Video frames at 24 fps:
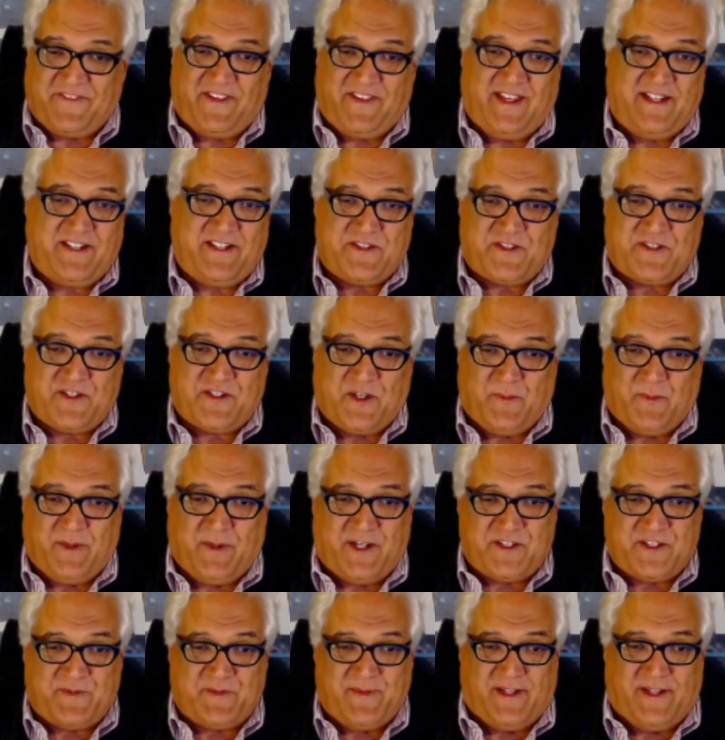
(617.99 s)
Thank you so
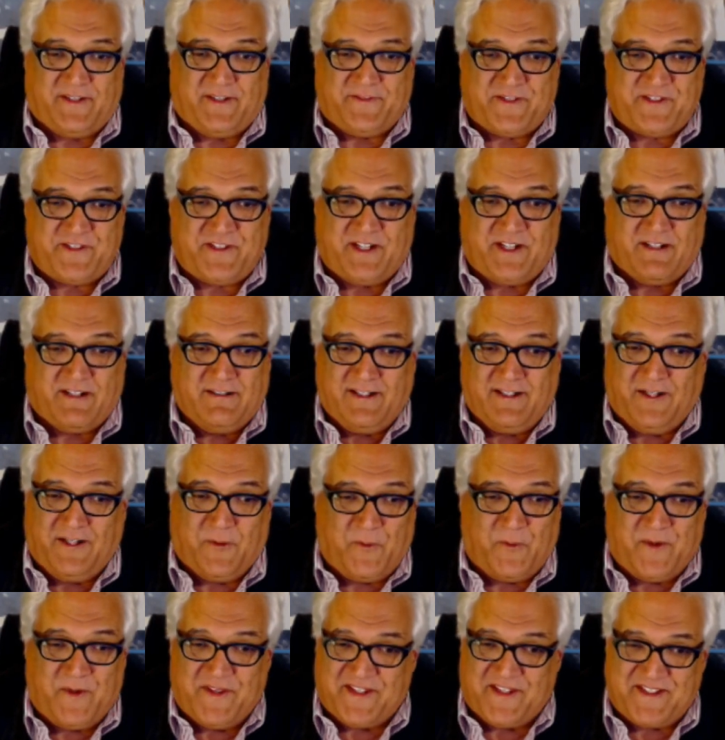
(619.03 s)
much, Mel, for sharing it
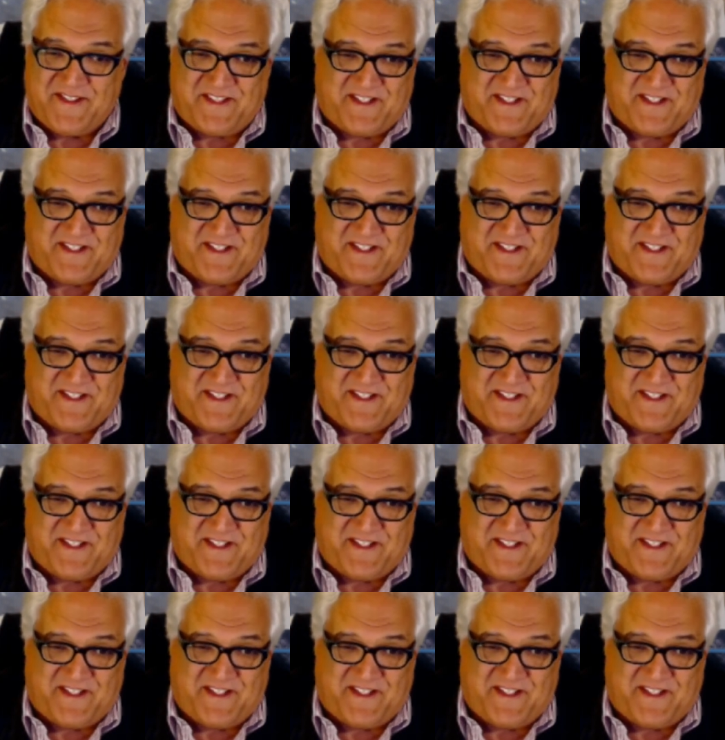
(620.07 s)
with us